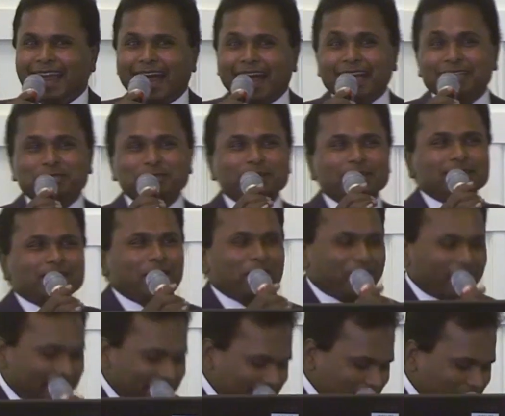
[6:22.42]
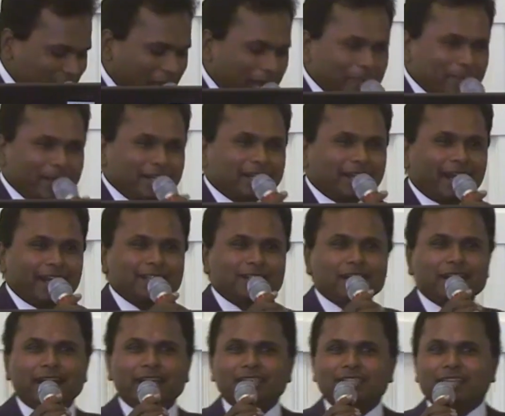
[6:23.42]
As soon as I find a job at
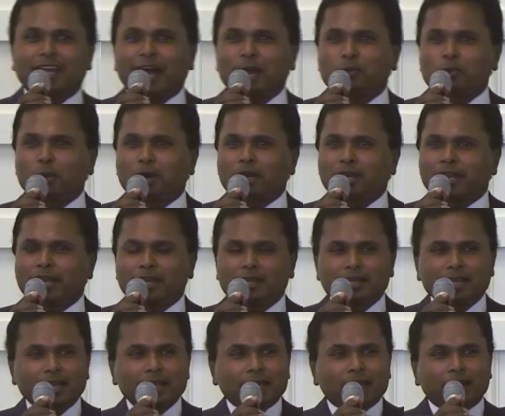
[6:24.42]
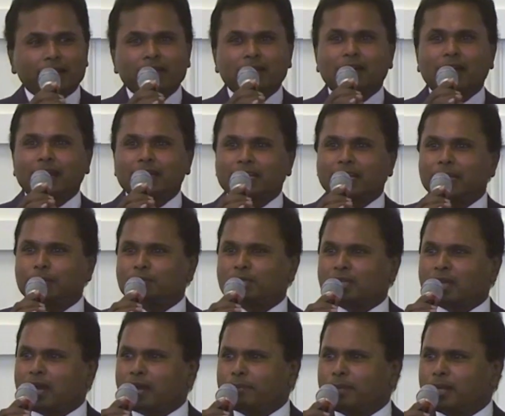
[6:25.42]
Chrysler, I start working, credit card keeps
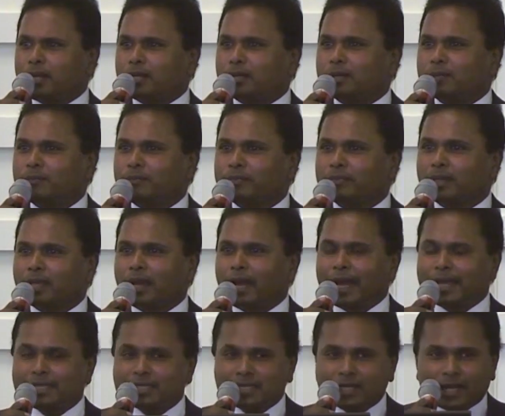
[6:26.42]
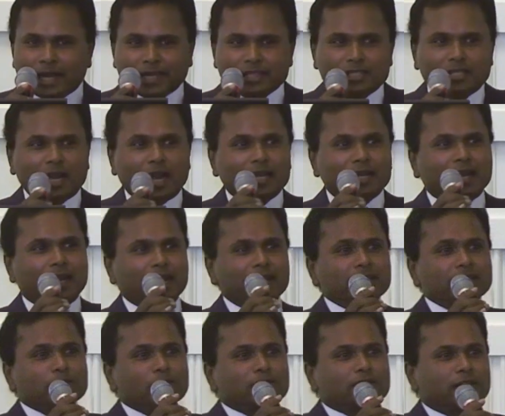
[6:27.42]
coming. I said I start
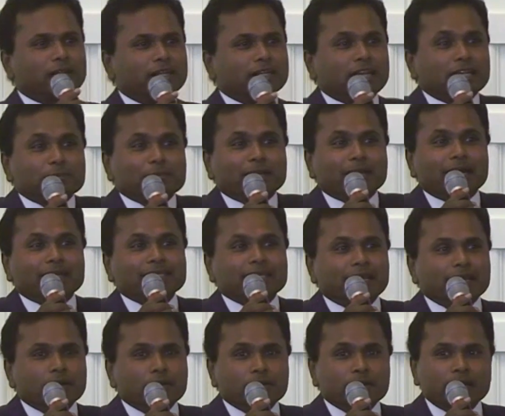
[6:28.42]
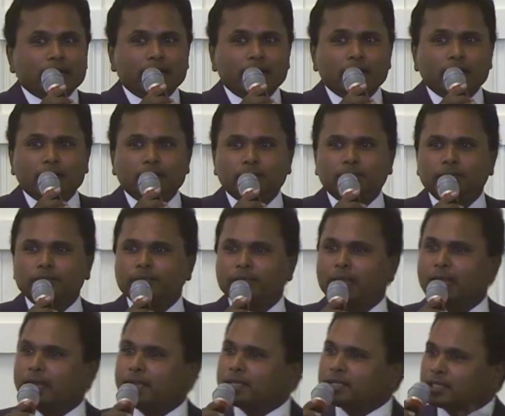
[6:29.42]
cutting those credit cards because I don't need them.
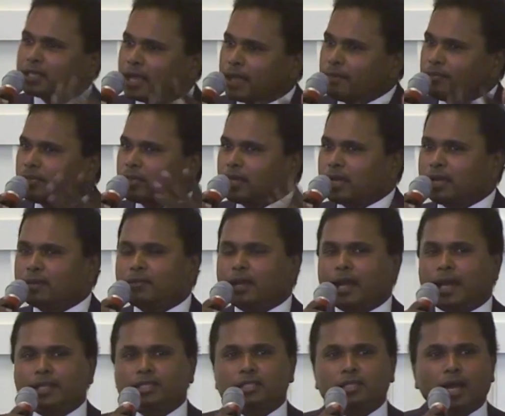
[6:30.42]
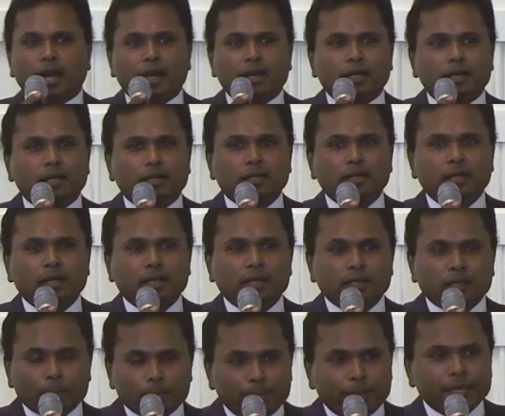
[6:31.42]
Same thing when I started
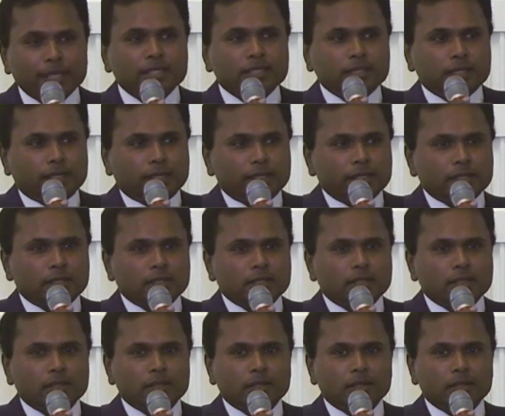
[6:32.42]
the business,